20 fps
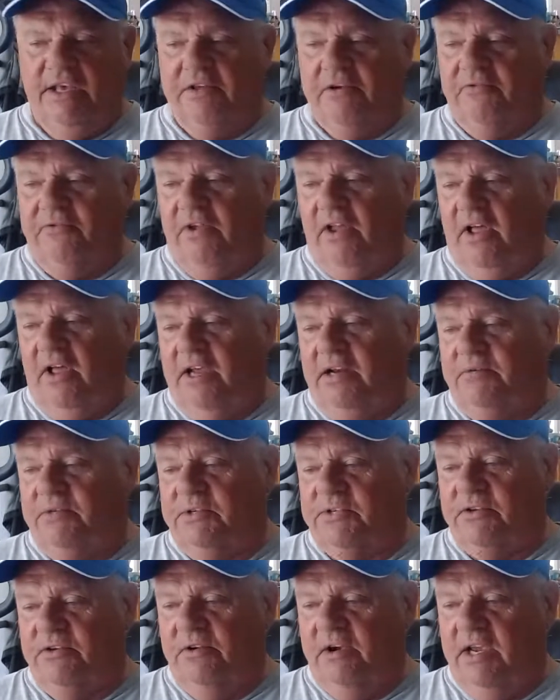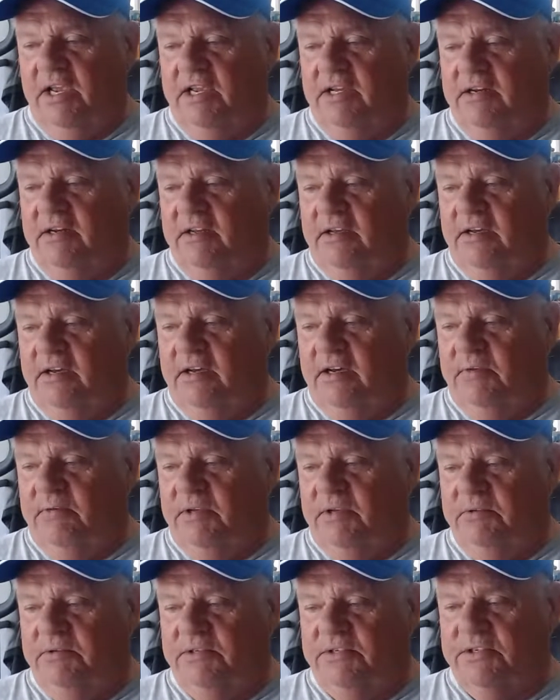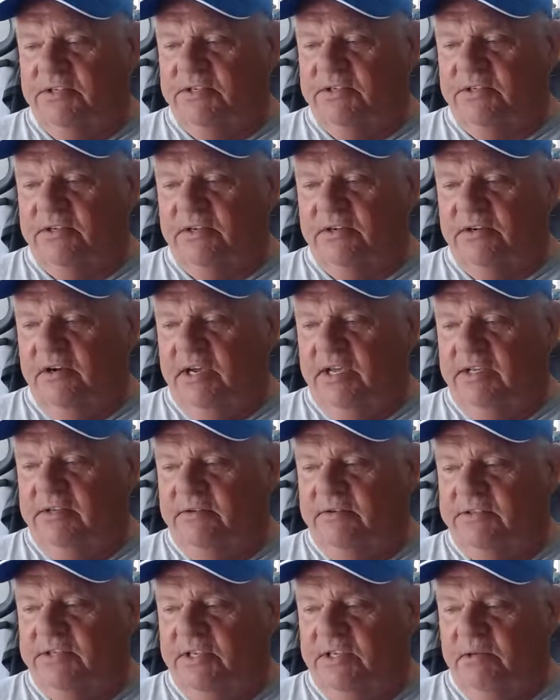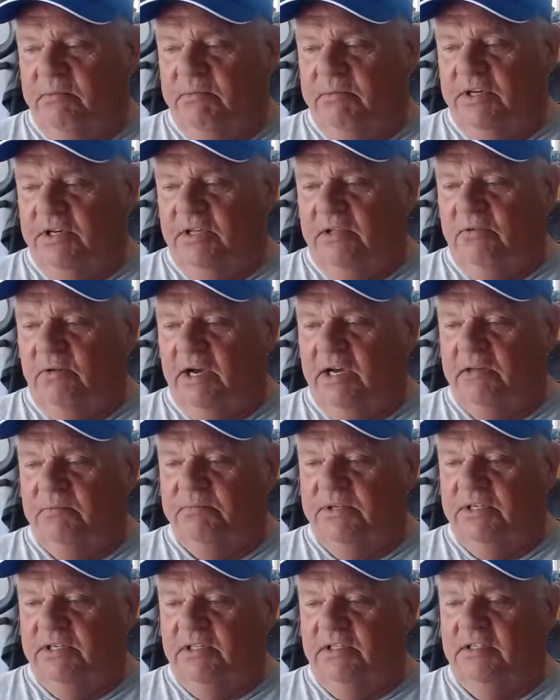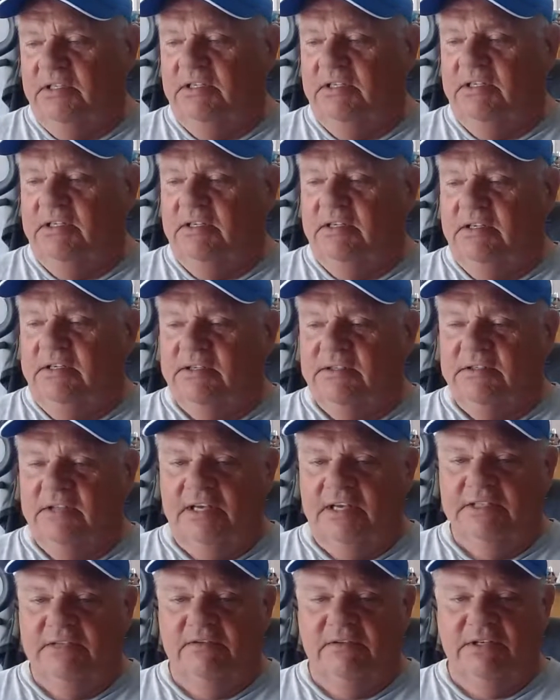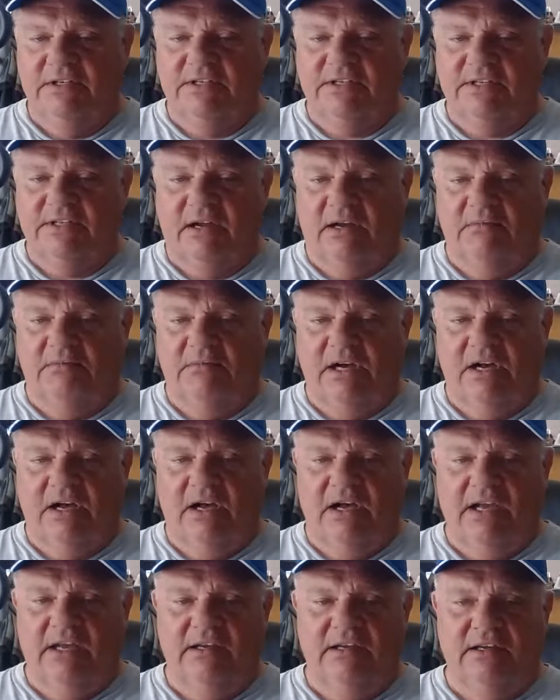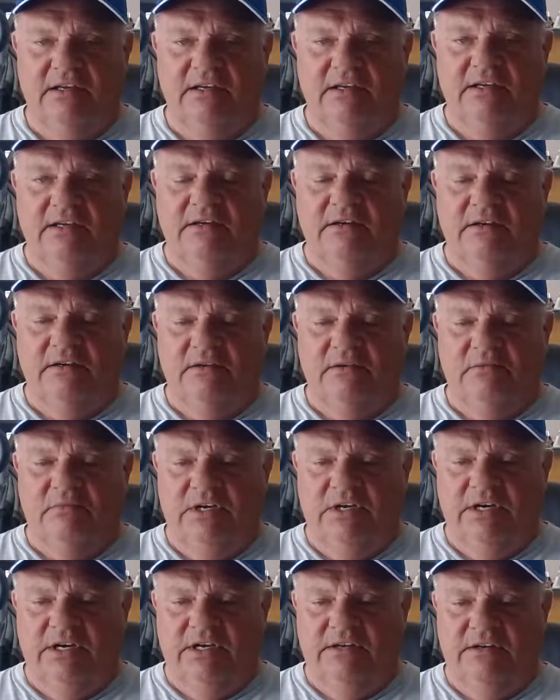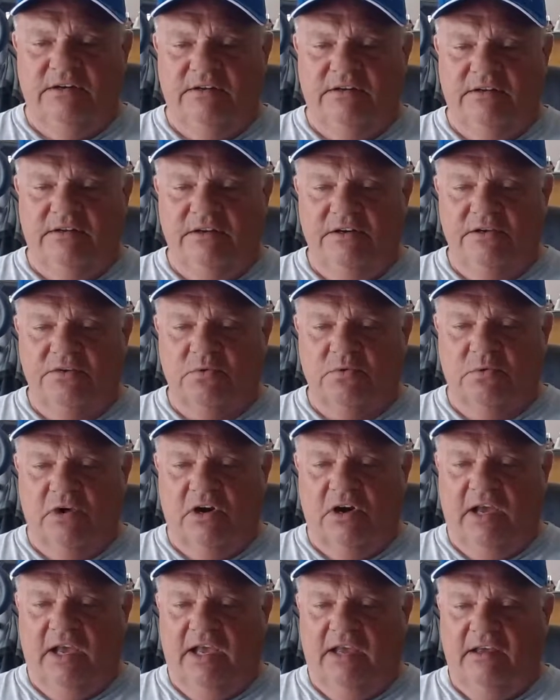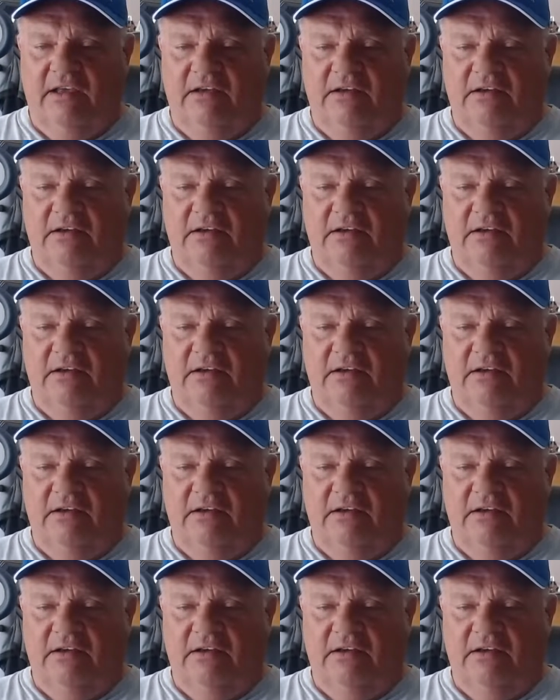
flying was great. It was just a great. See you, Bill. Wild Bill. Nice of you to stop by. But here's where